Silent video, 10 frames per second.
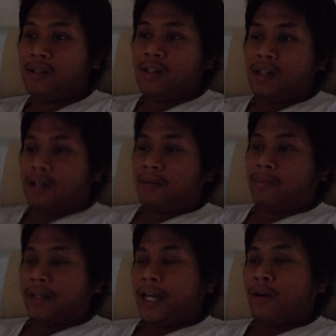But
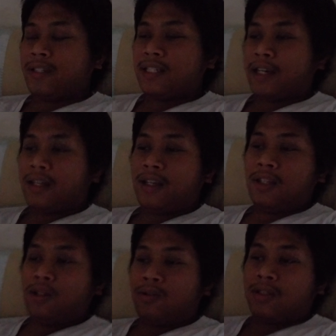now it's like
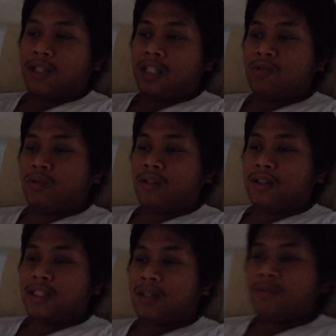use this one
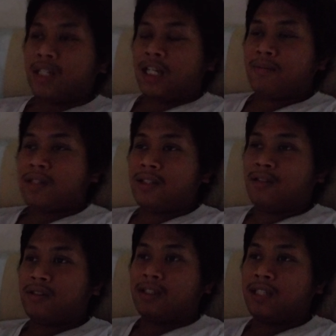sometimes,
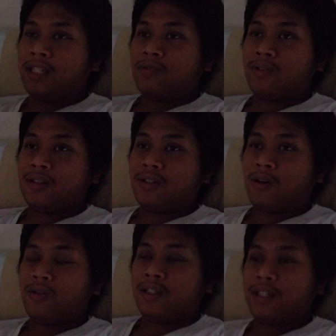use these ones all
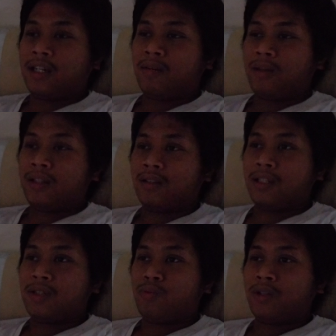the time, and then
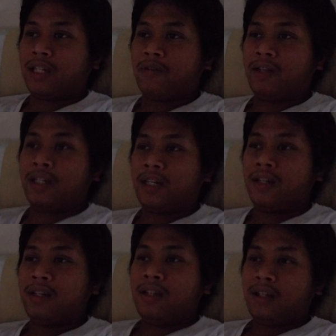this one every night
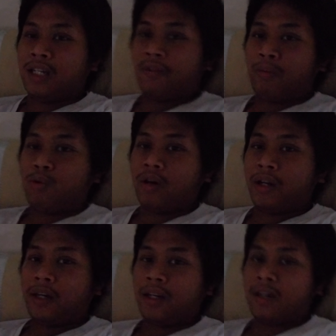and every
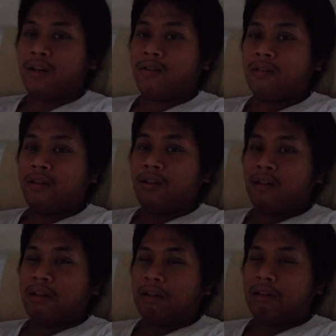morning. And I go,
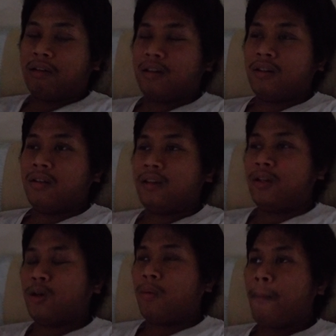ugh, you know.